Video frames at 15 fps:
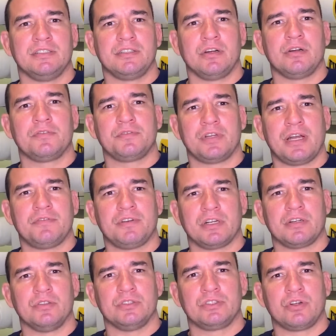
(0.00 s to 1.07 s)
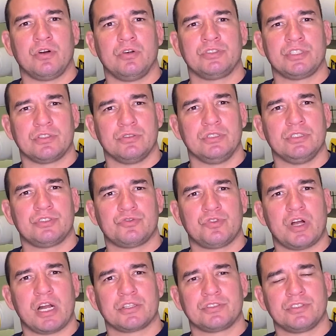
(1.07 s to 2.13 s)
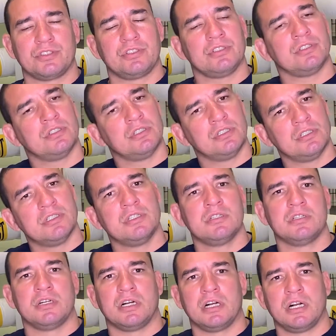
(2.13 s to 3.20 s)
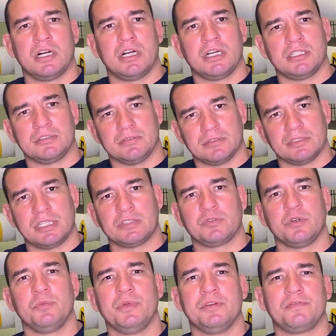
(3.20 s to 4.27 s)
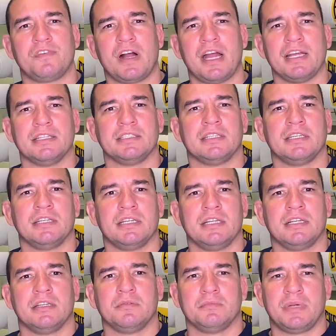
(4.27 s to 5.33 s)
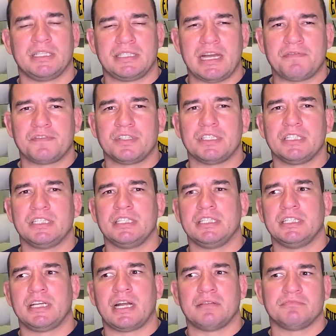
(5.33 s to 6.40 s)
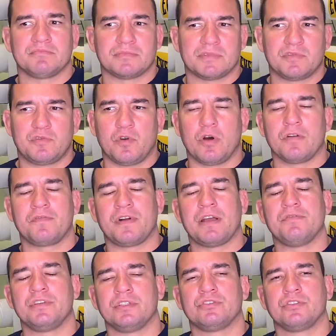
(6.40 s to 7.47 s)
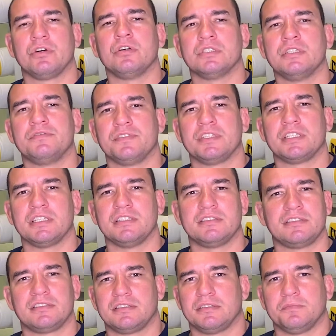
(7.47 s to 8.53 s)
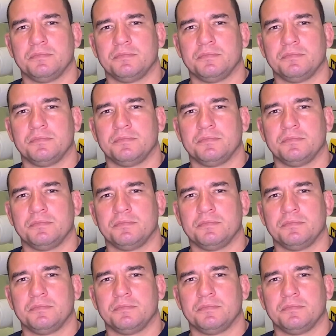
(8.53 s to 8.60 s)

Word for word: you know, if you have a good coach, a good instructor, that will be fine. But definitely 4 or 5 years old, I think is